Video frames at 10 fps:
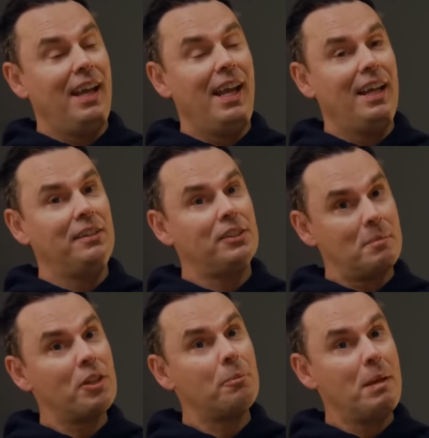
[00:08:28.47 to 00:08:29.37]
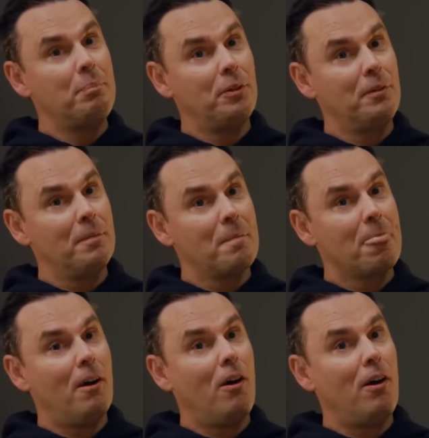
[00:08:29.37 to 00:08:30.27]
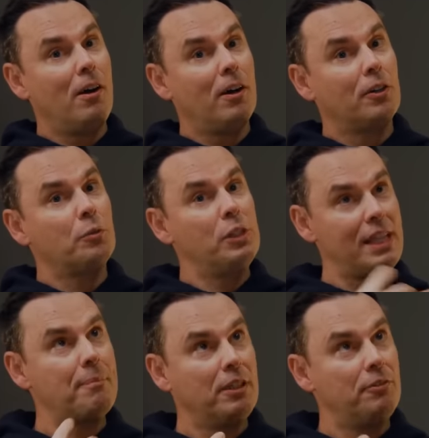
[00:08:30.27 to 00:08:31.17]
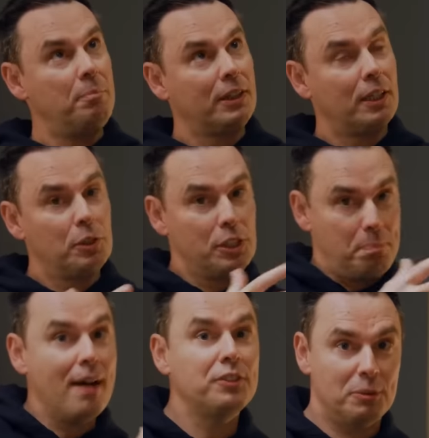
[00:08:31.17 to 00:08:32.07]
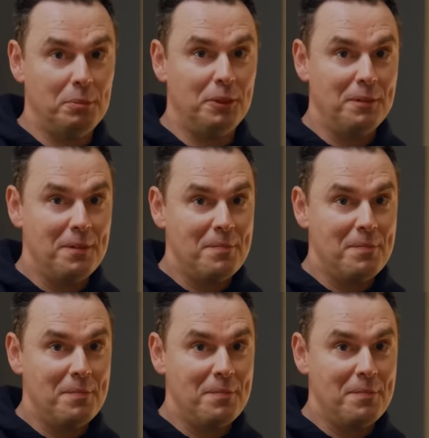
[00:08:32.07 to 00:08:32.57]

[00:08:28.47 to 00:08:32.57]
And some other people are receptive, but they're responsible.